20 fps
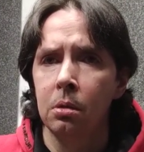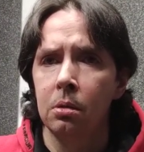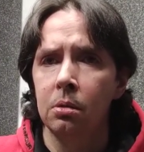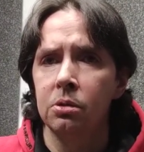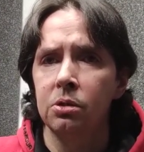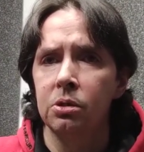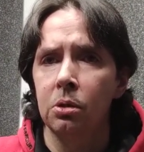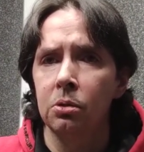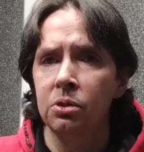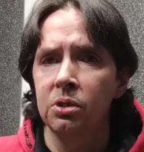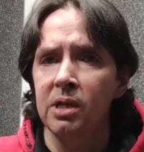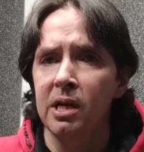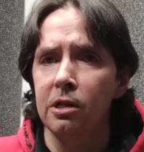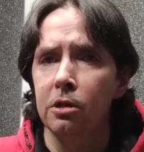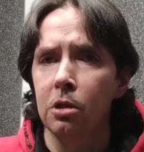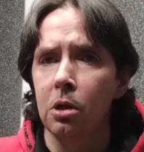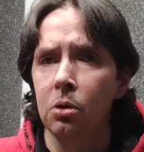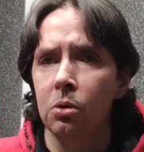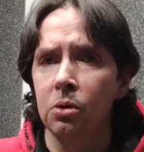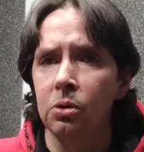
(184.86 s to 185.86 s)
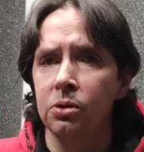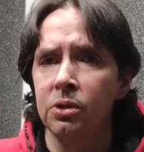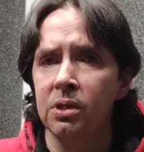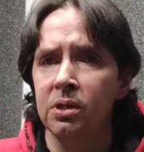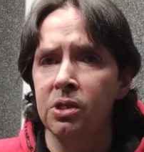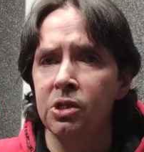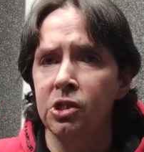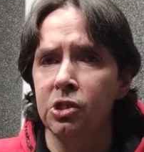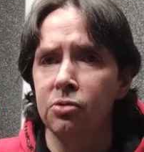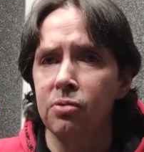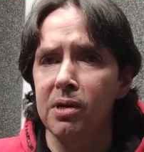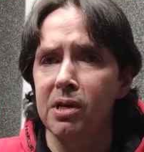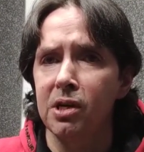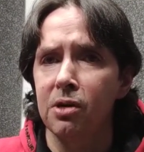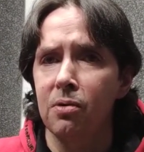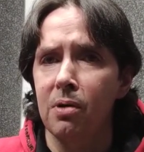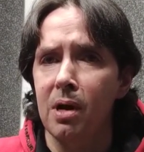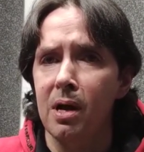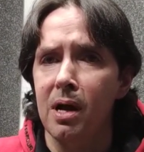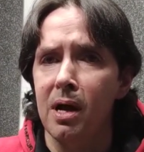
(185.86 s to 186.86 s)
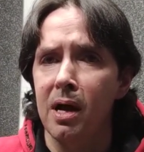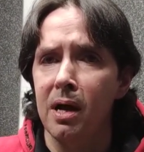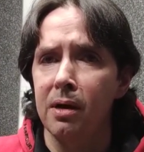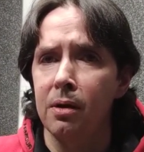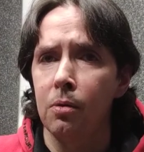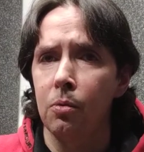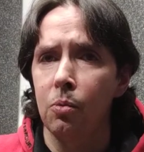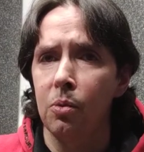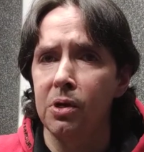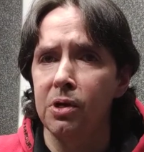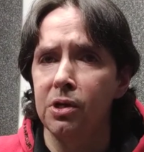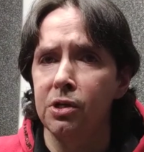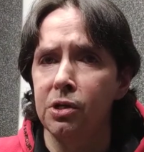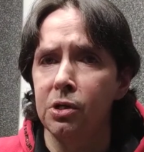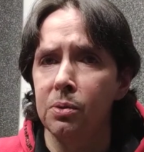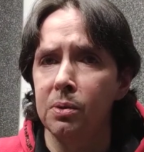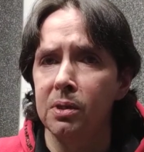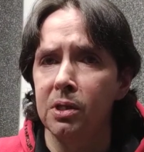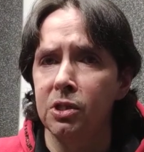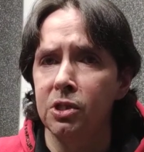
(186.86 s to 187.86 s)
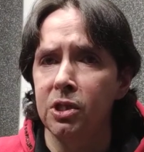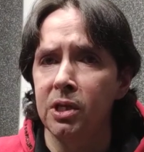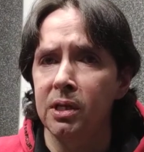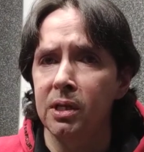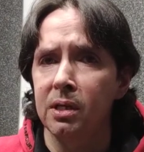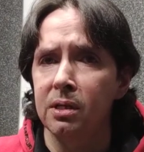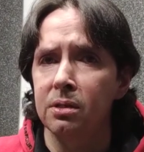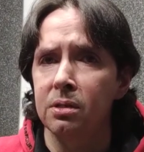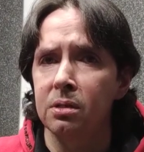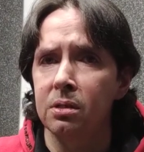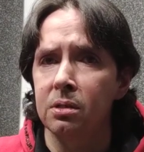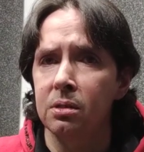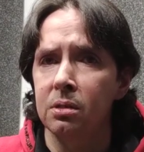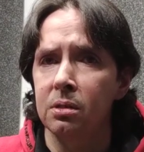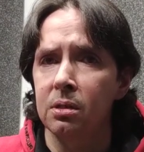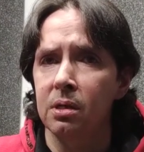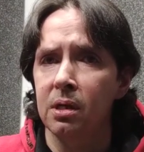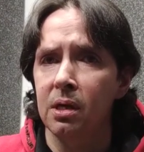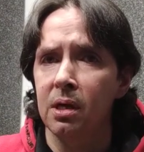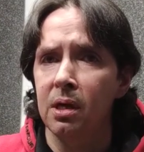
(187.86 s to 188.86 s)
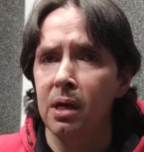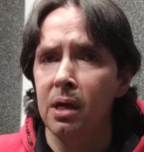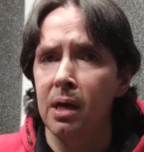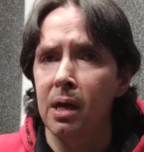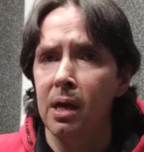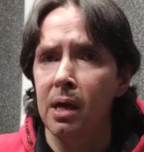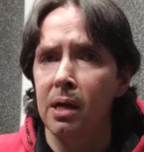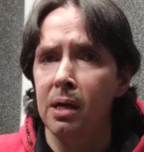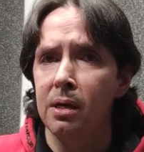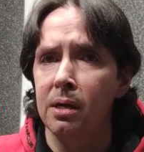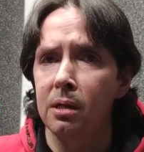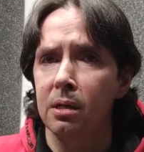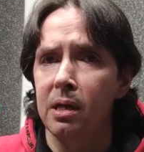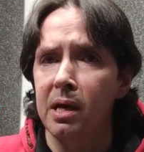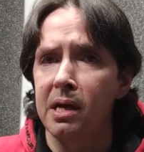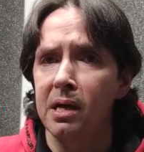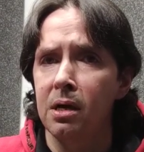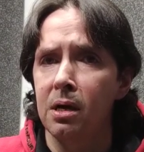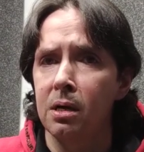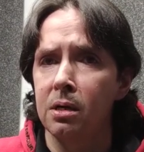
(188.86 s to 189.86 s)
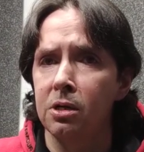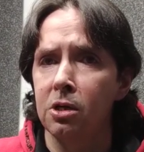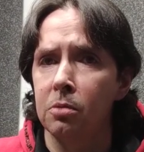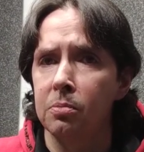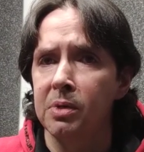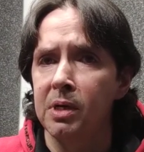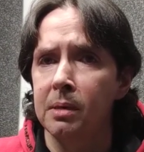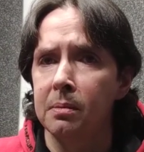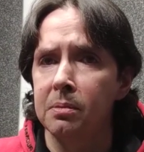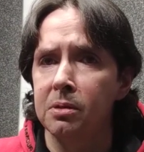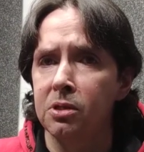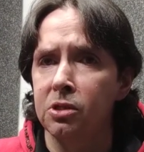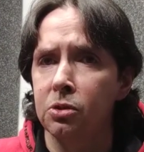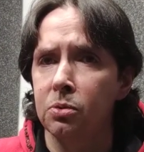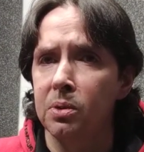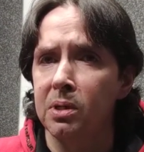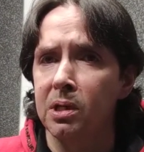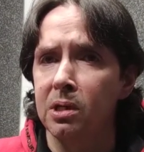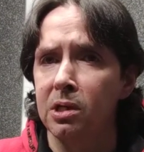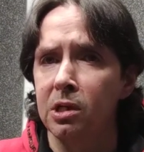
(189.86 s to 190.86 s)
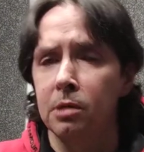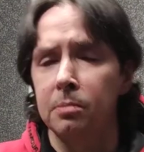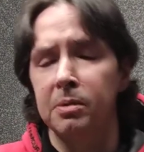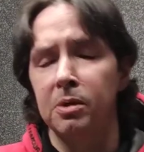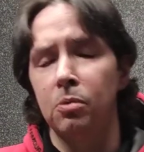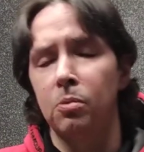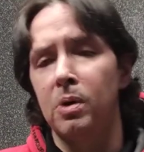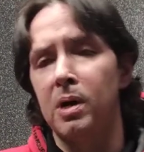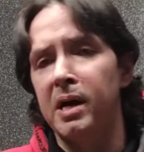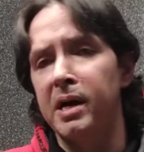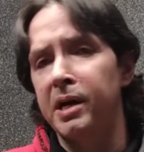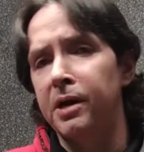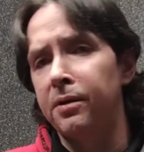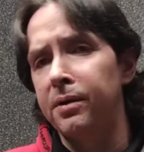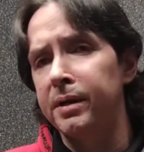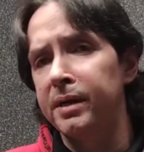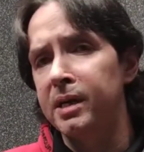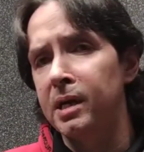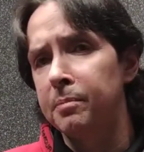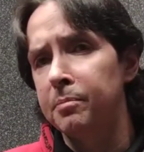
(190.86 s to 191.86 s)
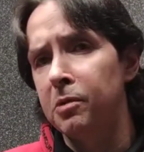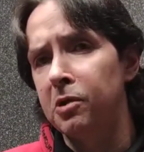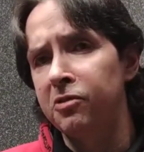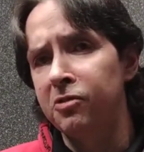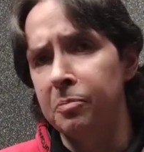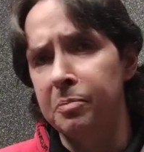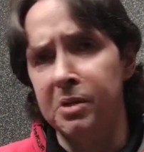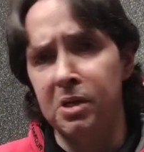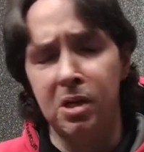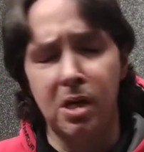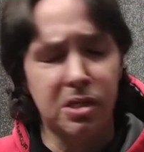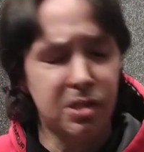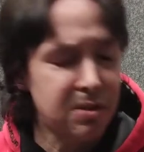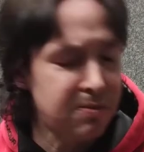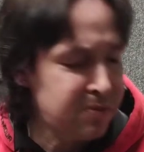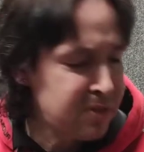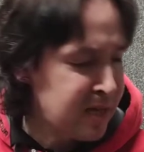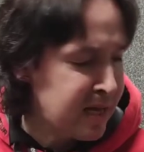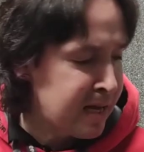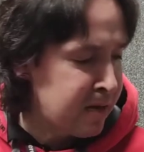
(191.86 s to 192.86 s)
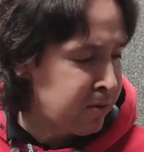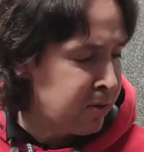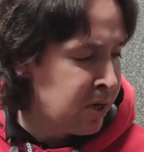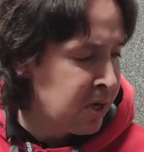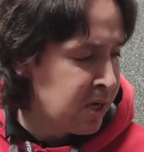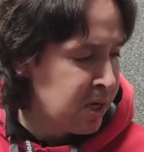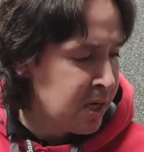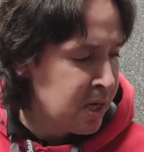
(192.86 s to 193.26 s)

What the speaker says: So stay local to the string you're on when you're doing the chickas, and later you'll be able to swing a little bit wider and get more of a percussive sound.